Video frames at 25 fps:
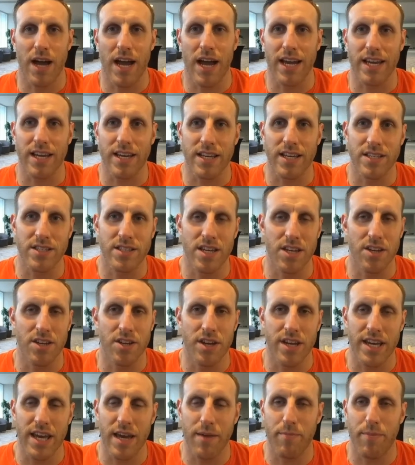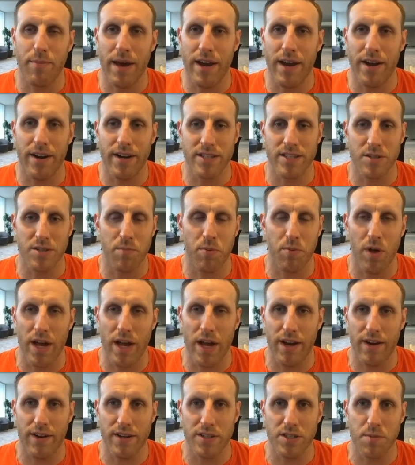I can continue to get better as a
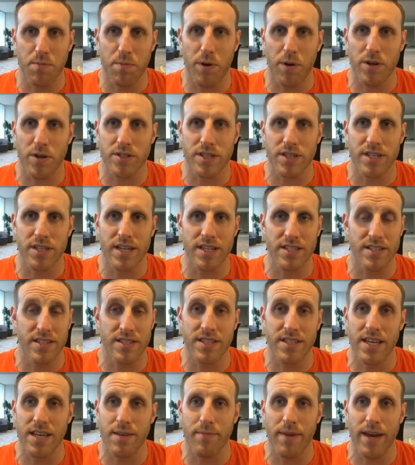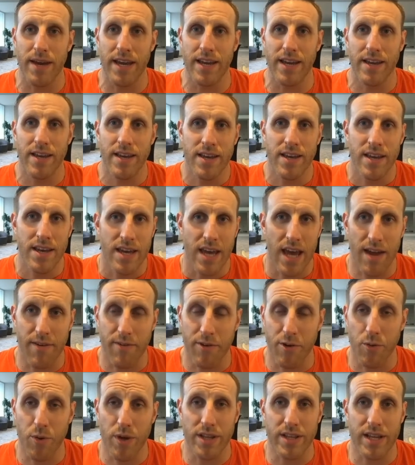player, as a person, as a teammate
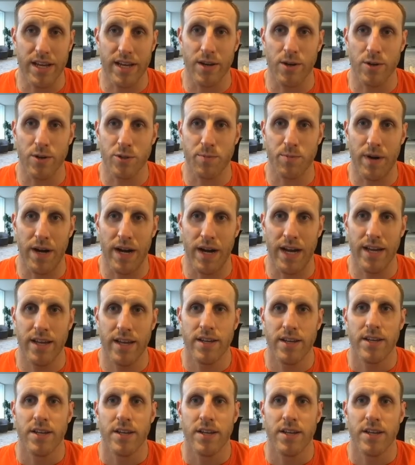every week that goes by.